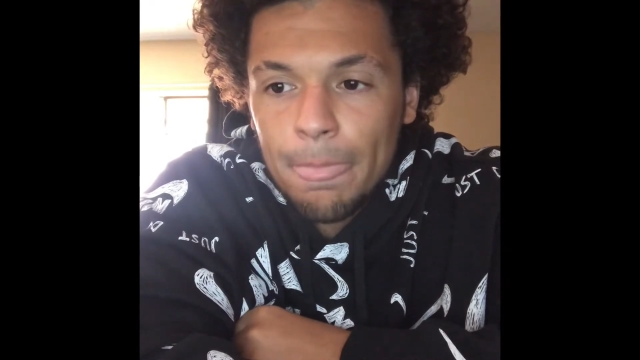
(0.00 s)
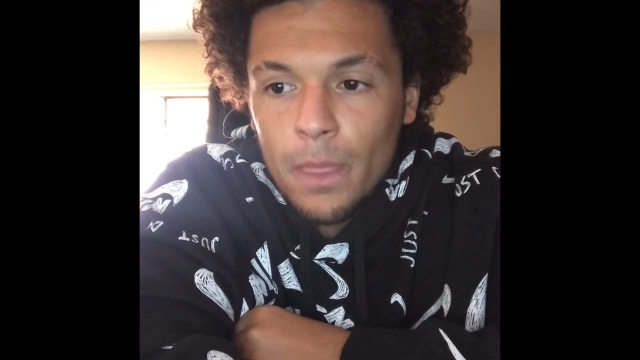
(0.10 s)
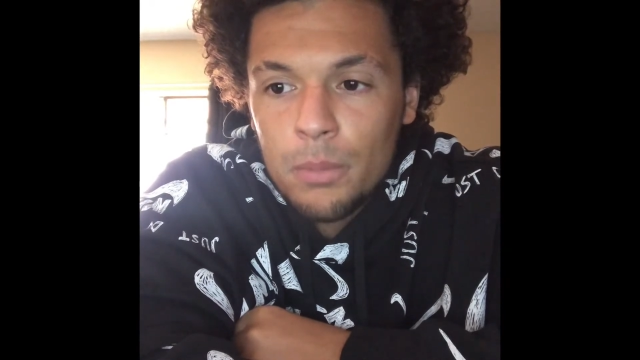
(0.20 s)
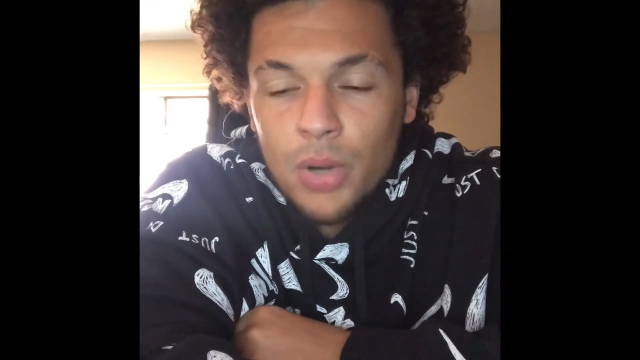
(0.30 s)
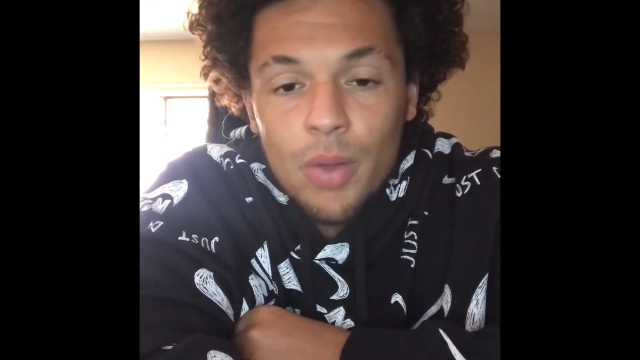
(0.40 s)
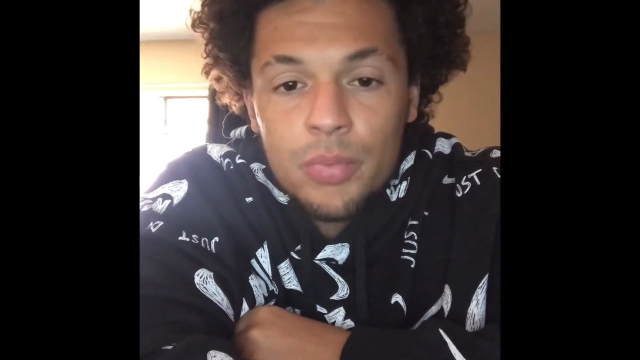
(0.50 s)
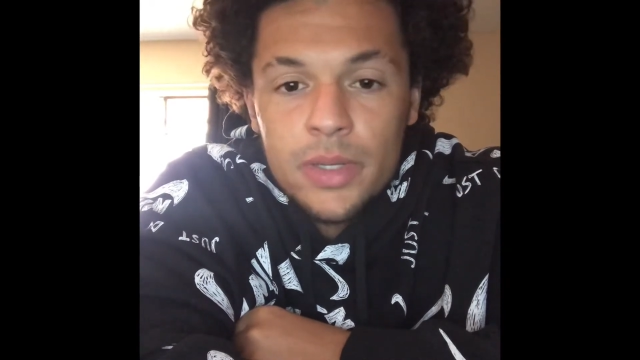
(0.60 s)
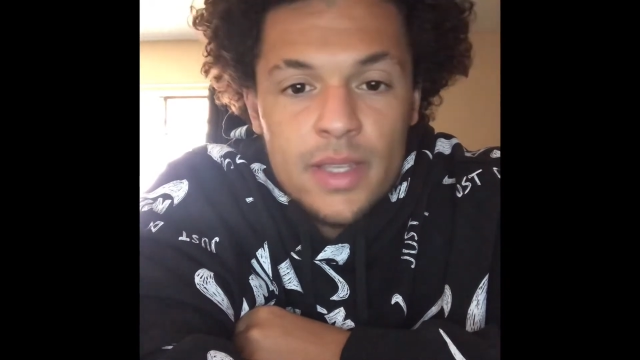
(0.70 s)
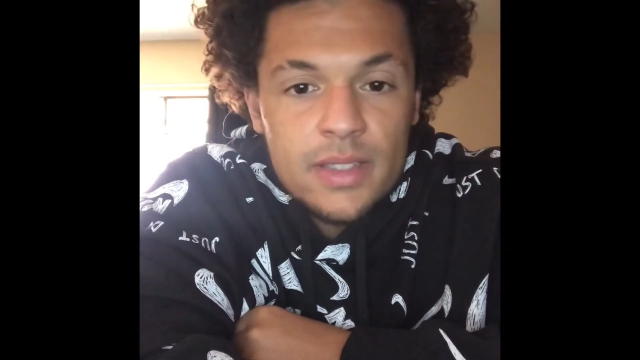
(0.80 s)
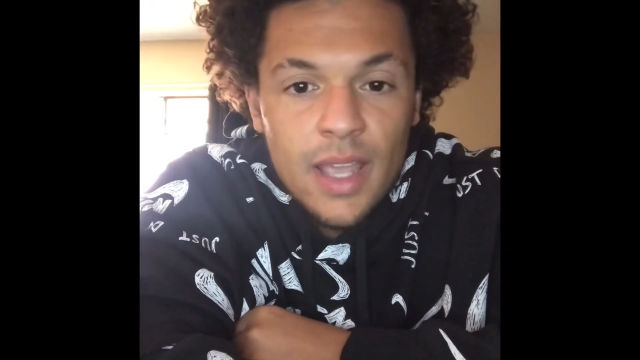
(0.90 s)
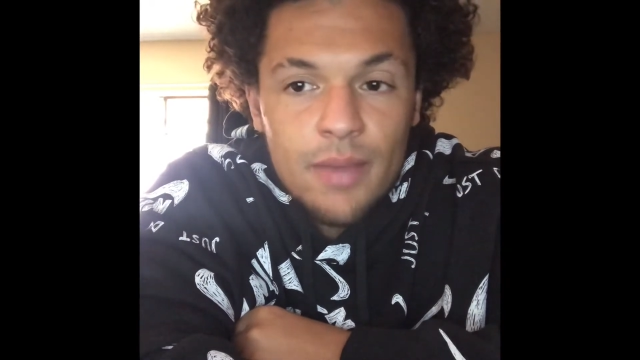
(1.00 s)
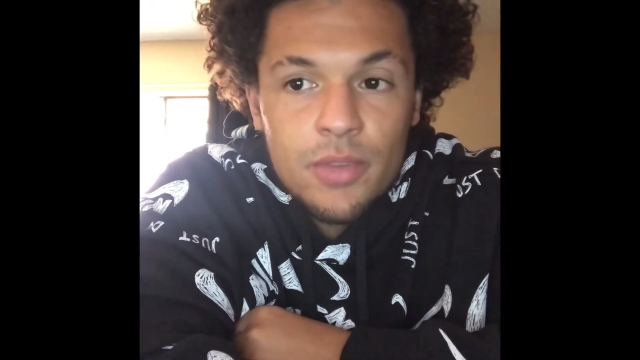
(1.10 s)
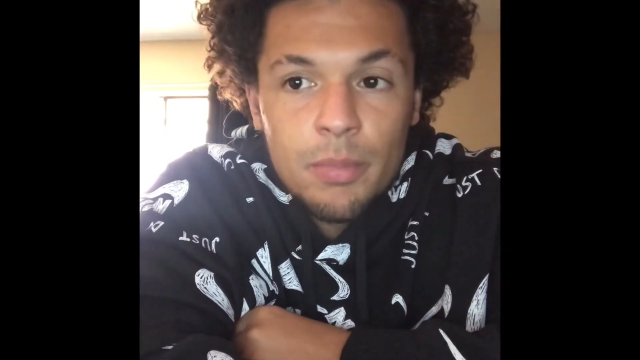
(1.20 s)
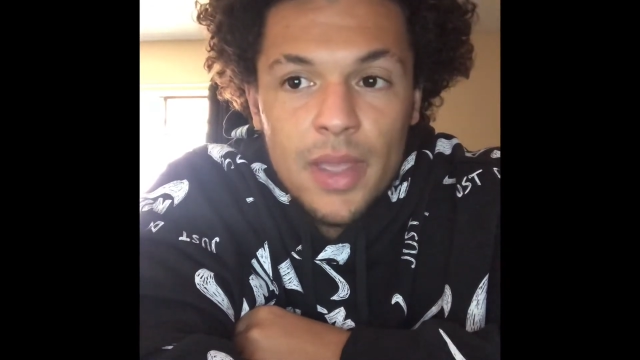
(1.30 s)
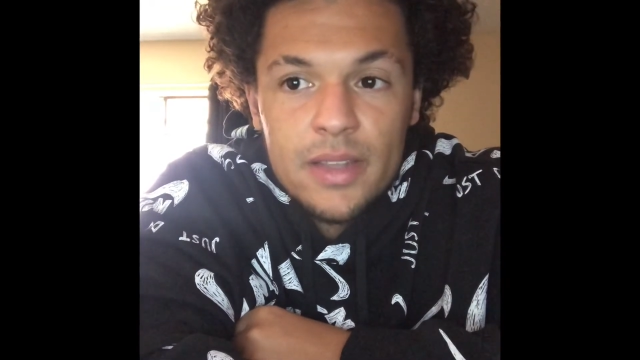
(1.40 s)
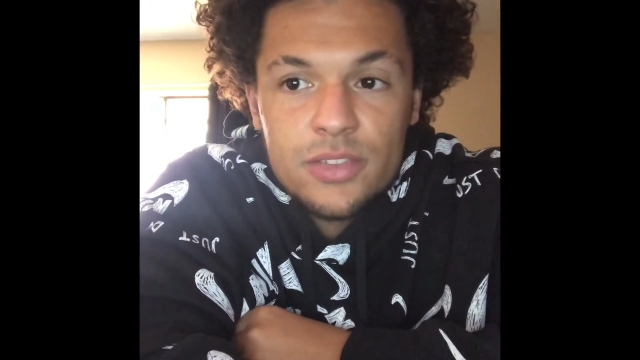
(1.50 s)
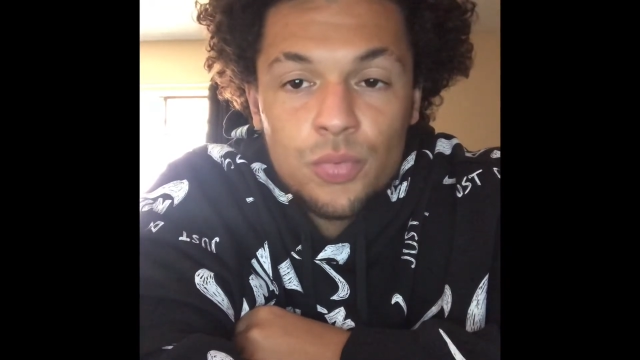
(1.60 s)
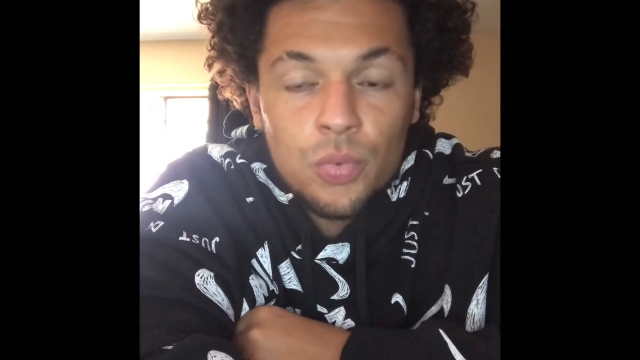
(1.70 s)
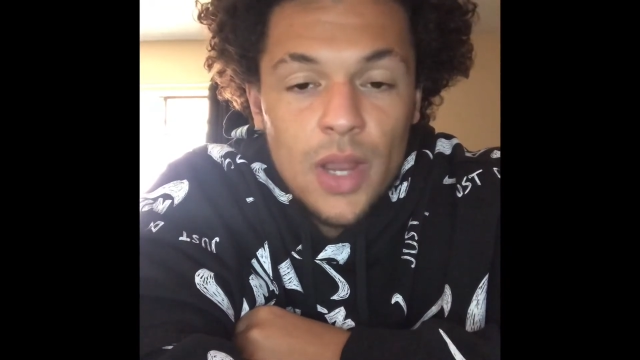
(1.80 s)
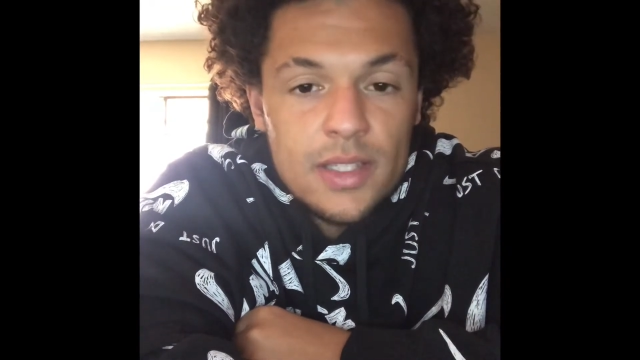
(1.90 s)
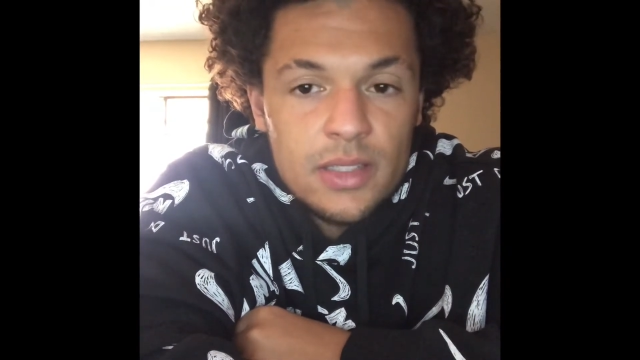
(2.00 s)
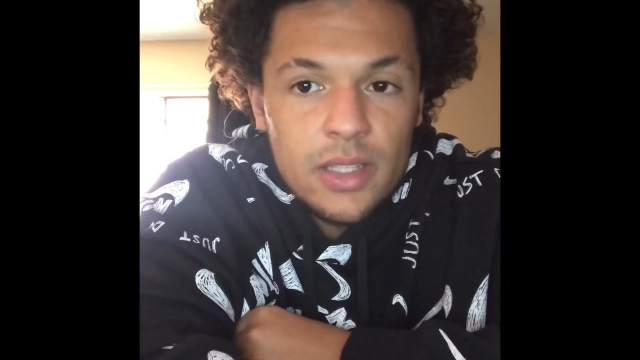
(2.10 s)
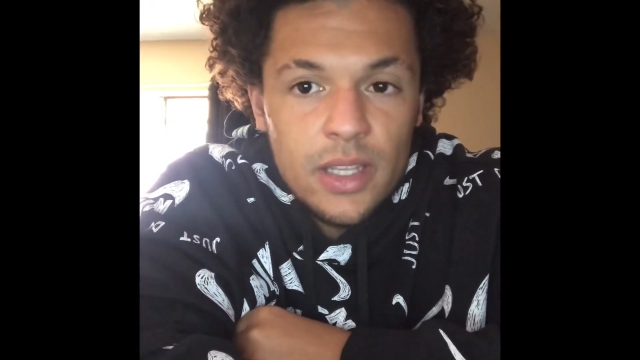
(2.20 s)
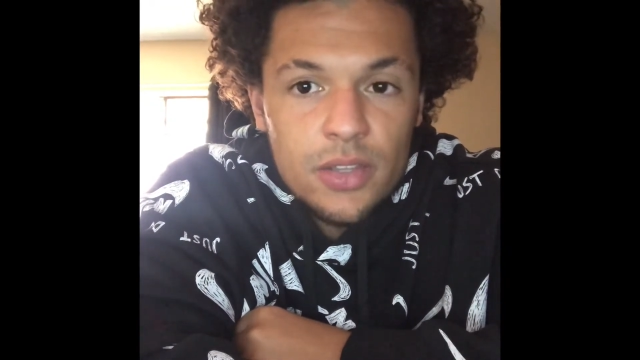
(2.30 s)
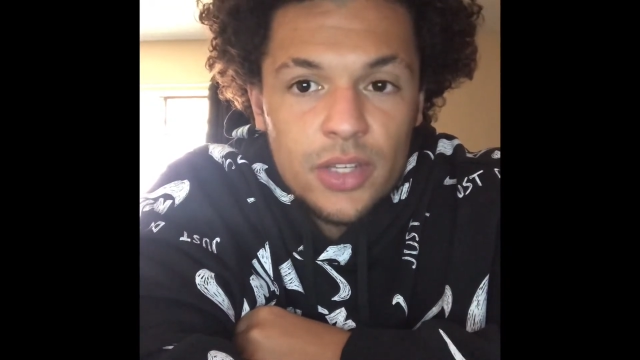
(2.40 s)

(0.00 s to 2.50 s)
Probably doesn't have the best wrestling either.